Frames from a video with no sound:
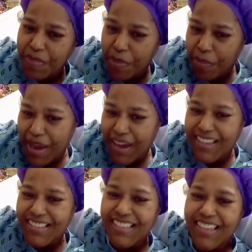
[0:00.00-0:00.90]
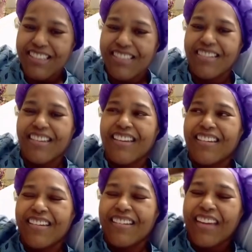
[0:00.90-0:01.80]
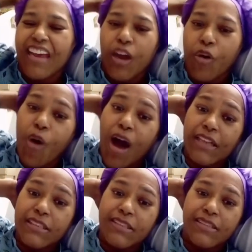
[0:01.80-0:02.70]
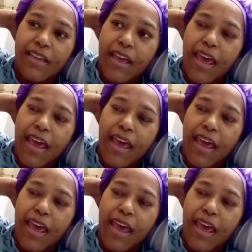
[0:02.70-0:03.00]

But pay attention and watch